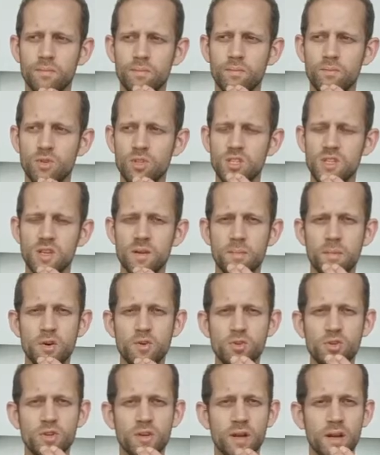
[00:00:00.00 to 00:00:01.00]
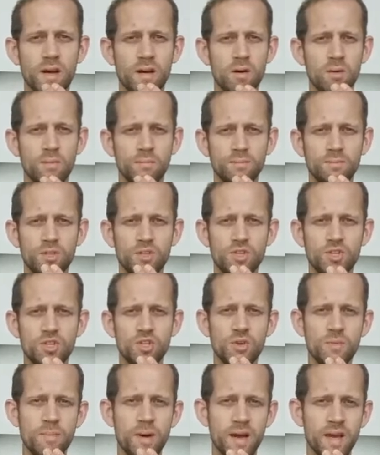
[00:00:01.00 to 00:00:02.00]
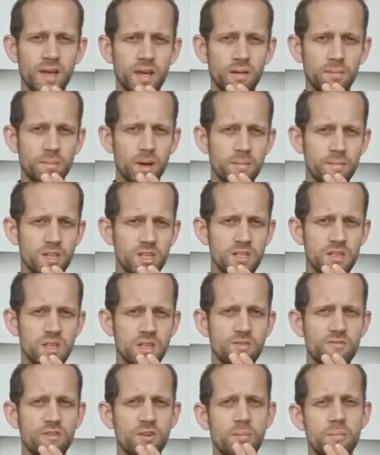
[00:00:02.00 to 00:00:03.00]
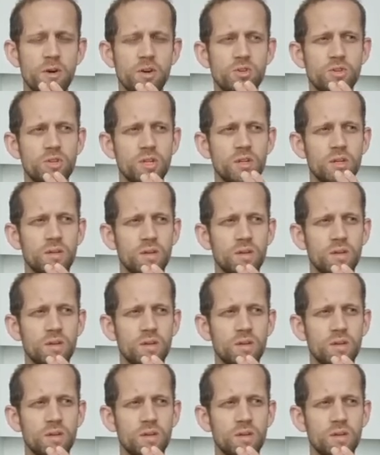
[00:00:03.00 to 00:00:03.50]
What's the emotion now? Just tune back in, maybe there's a different emotion.